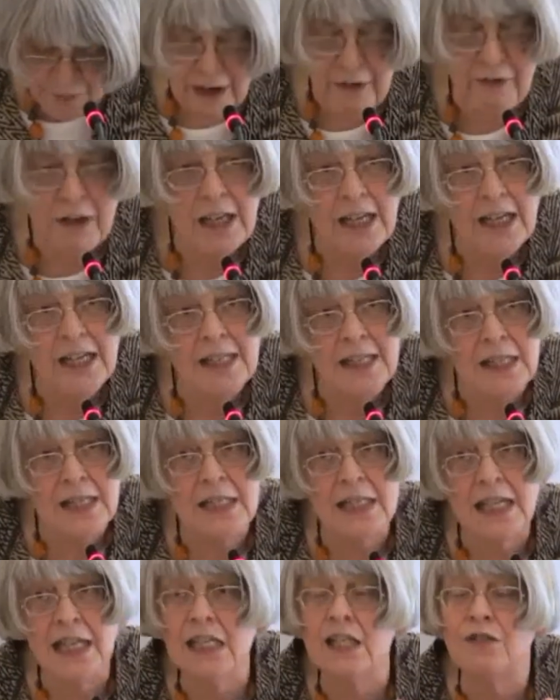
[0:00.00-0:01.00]
was a very
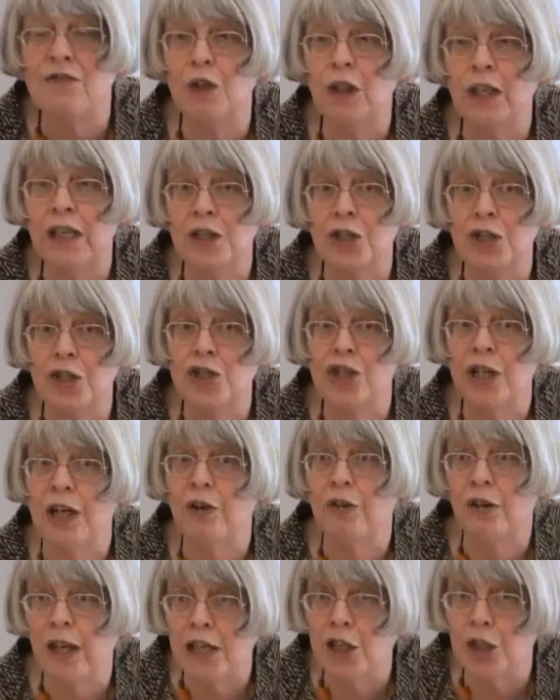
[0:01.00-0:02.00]
successful
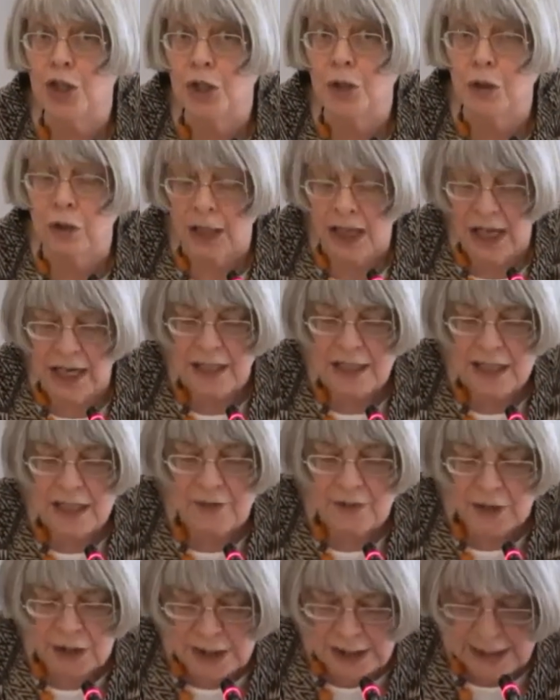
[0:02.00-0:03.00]
intergenerational
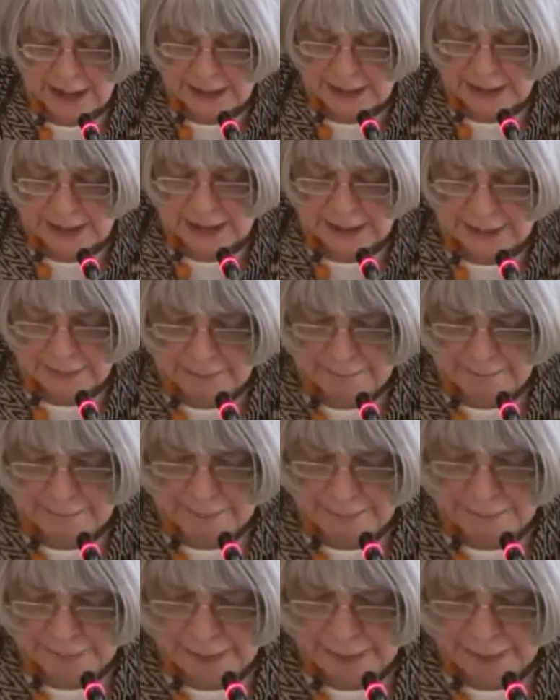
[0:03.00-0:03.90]
activities.